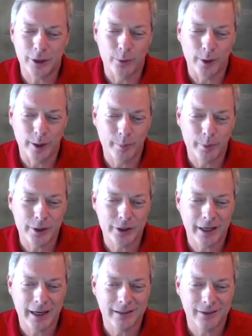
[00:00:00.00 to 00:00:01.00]
I really
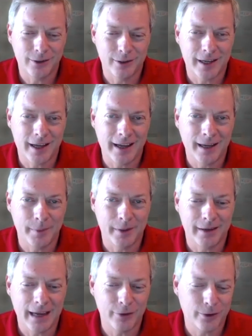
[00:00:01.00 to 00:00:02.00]
appreciate your time,
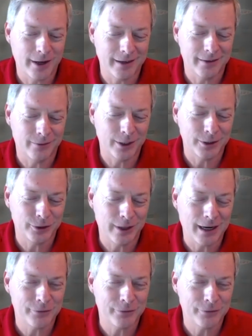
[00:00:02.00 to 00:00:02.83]
and have a great rest of your